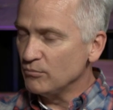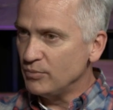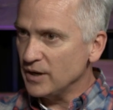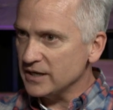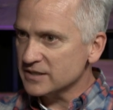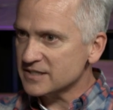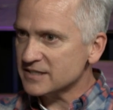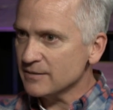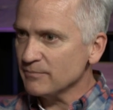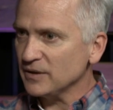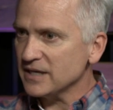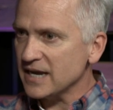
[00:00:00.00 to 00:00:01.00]
but
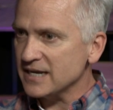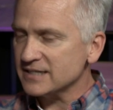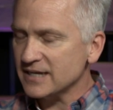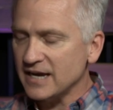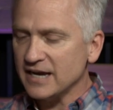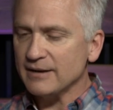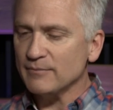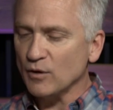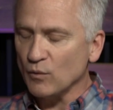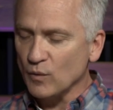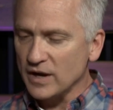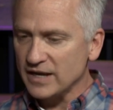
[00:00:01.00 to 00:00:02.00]
simply a time
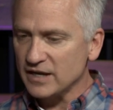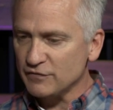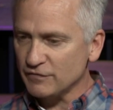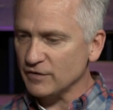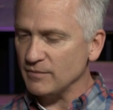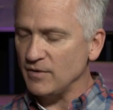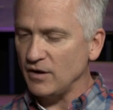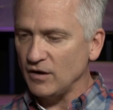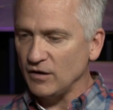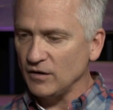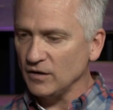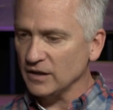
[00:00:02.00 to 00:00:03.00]
away from
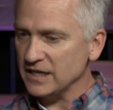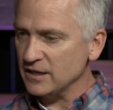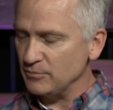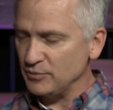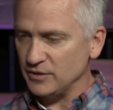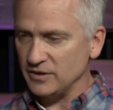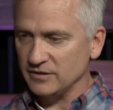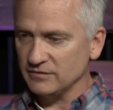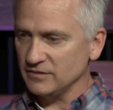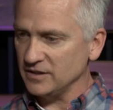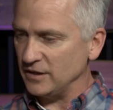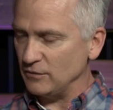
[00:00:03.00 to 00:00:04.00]
all input,
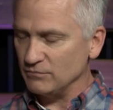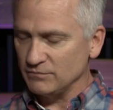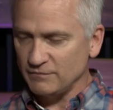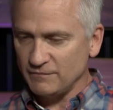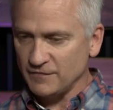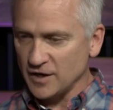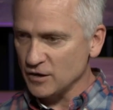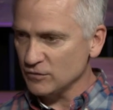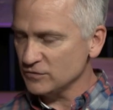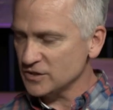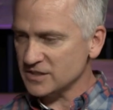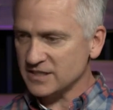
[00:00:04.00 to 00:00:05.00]
you know,
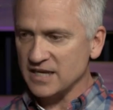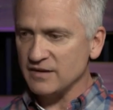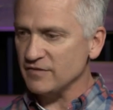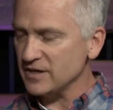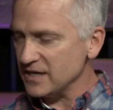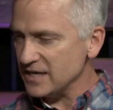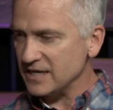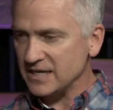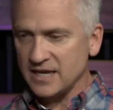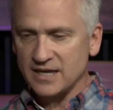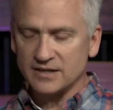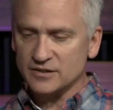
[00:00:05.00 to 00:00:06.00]
phones, TV,
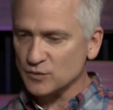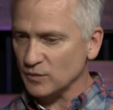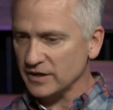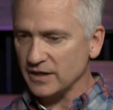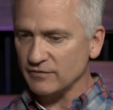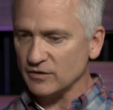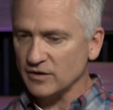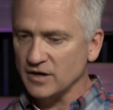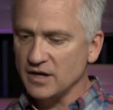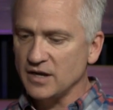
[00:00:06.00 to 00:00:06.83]
kids, whatever,